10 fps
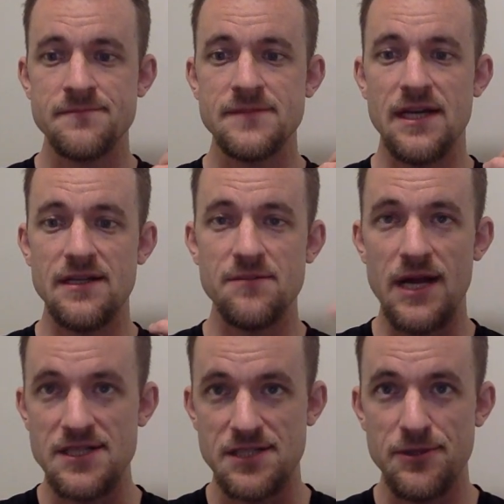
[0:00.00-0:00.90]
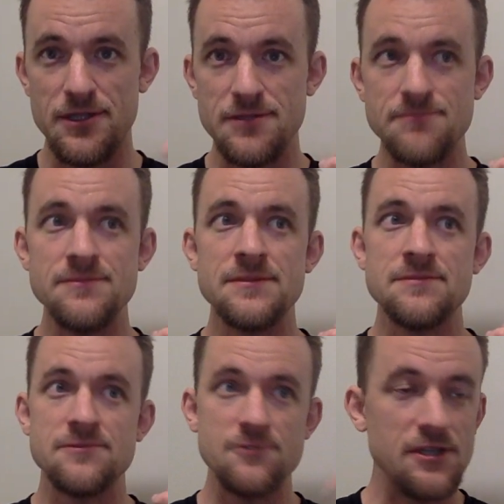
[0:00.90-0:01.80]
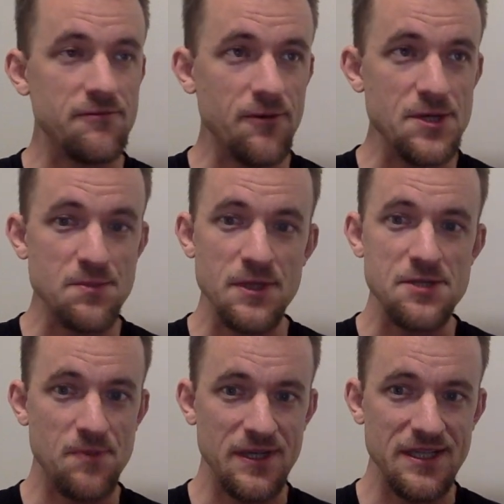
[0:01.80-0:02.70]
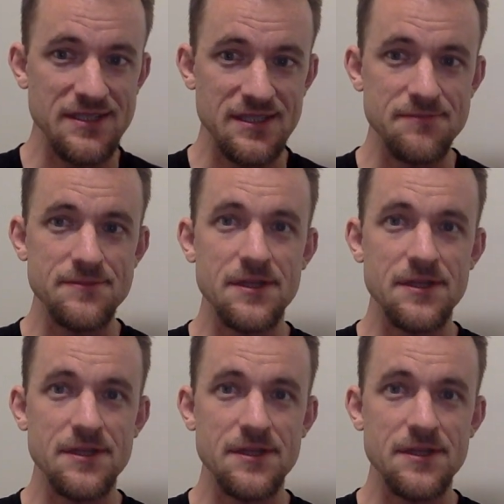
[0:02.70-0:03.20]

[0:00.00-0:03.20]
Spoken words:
And in basketball, reinforcement is pretty easy.